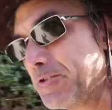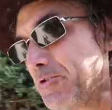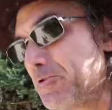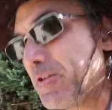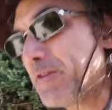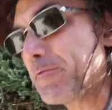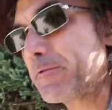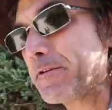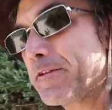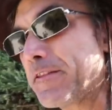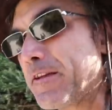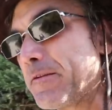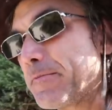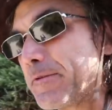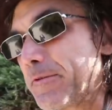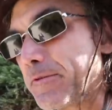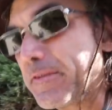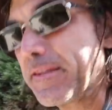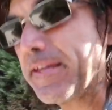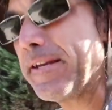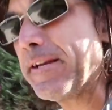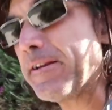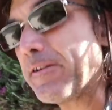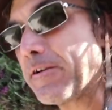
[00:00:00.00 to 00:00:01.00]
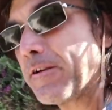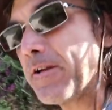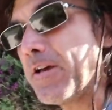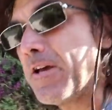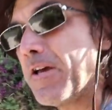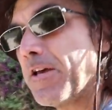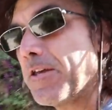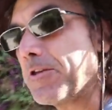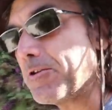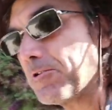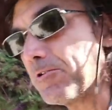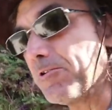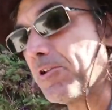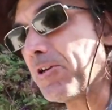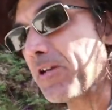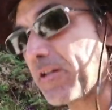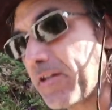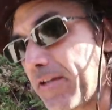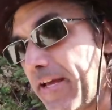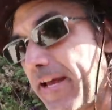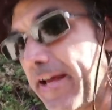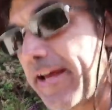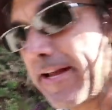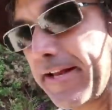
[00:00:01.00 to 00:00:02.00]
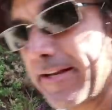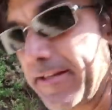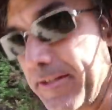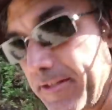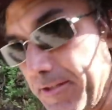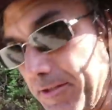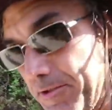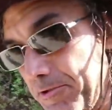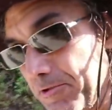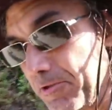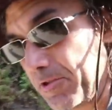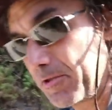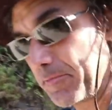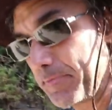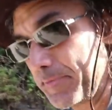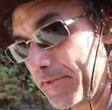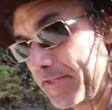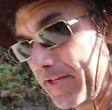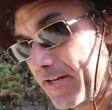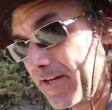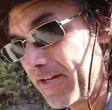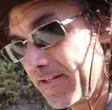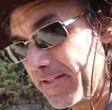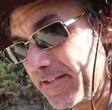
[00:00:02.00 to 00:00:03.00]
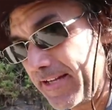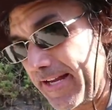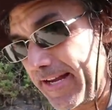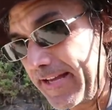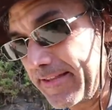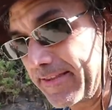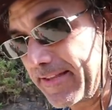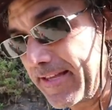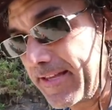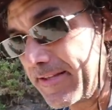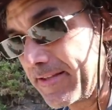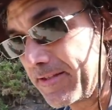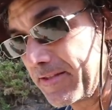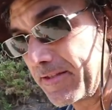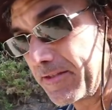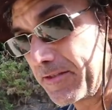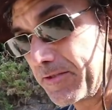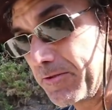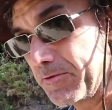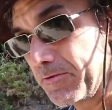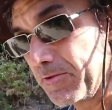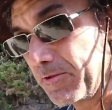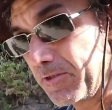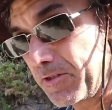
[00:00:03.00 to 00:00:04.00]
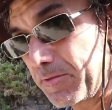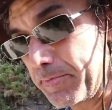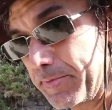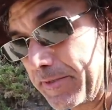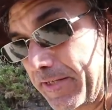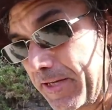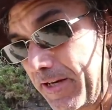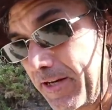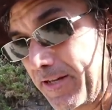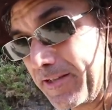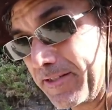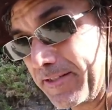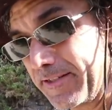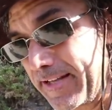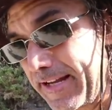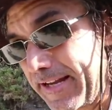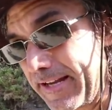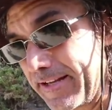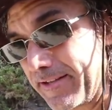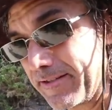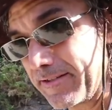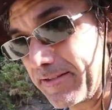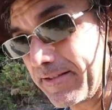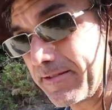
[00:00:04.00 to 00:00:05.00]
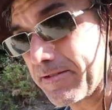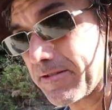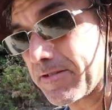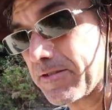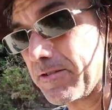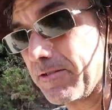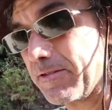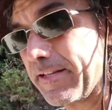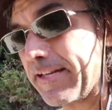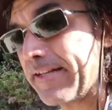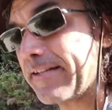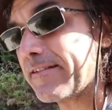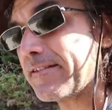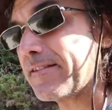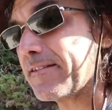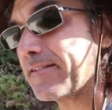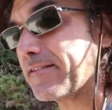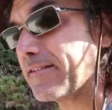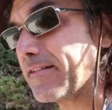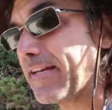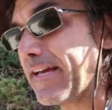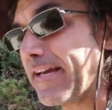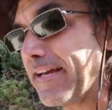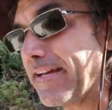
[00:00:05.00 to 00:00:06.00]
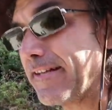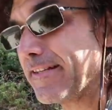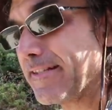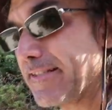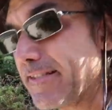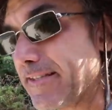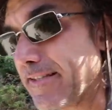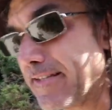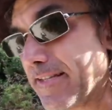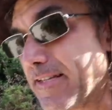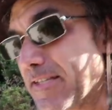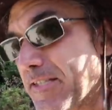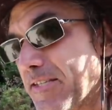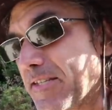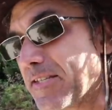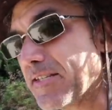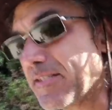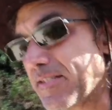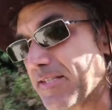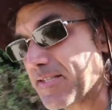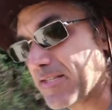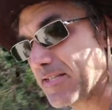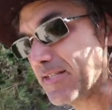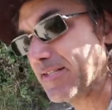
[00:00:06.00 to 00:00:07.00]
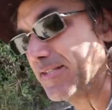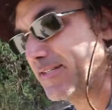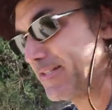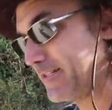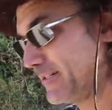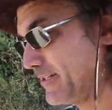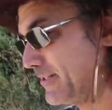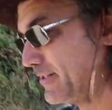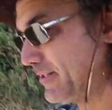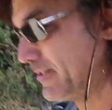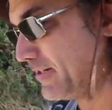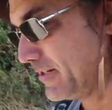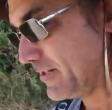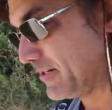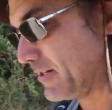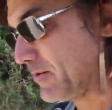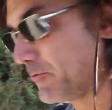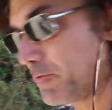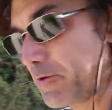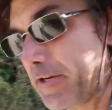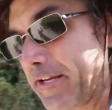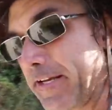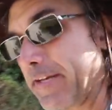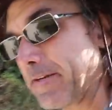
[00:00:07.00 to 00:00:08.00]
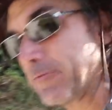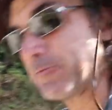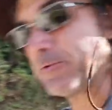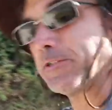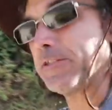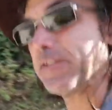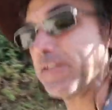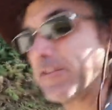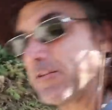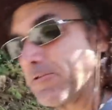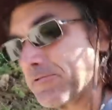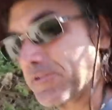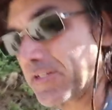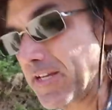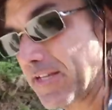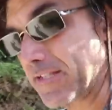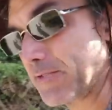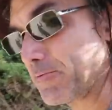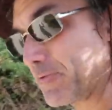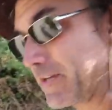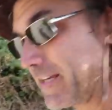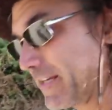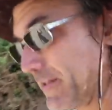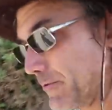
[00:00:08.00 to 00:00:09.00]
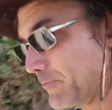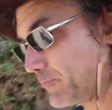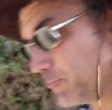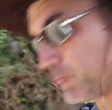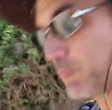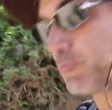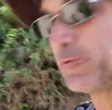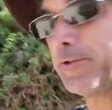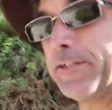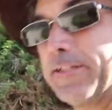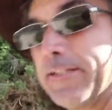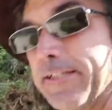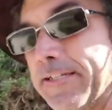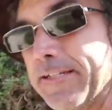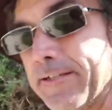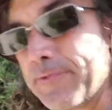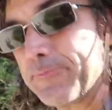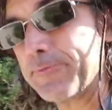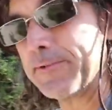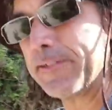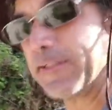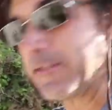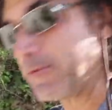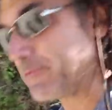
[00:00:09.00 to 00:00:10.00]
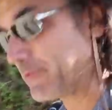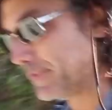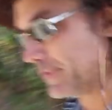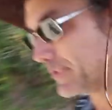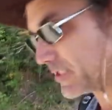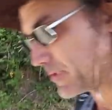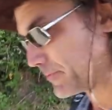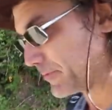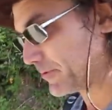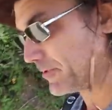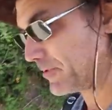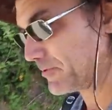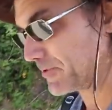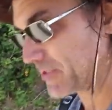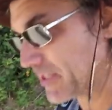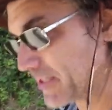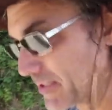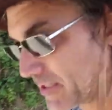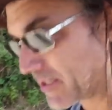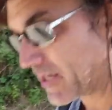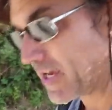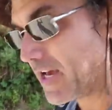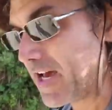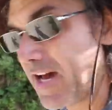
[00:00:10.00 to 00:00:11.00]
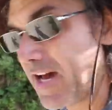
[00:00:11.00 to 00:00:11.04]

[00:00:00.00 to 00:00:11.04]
knew that we were there, but here you look and you look beyond, and then you look beyond, and there's no land. And this is we're getting really close, guys. We're getting really, really, really super close, guys.